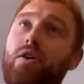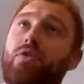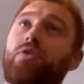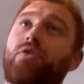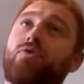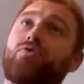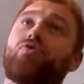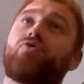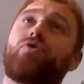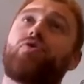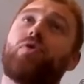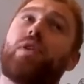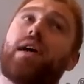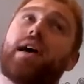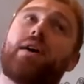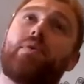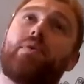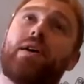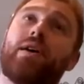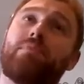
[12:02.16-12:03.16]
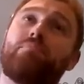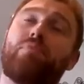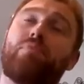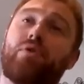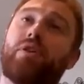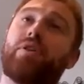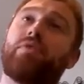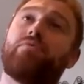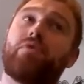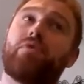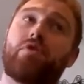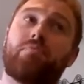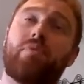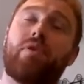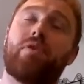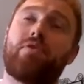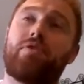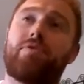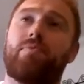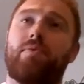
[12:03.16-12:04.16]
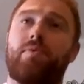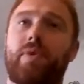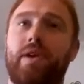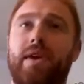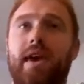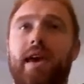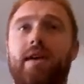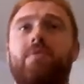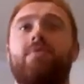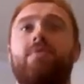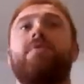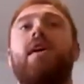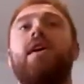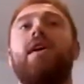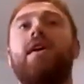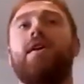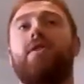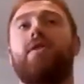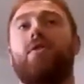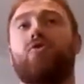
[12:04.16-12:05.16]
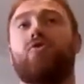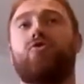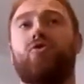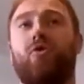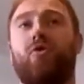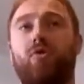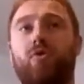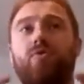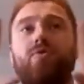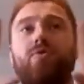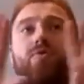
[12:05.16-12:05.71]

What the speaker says: control how our body responds, but we can control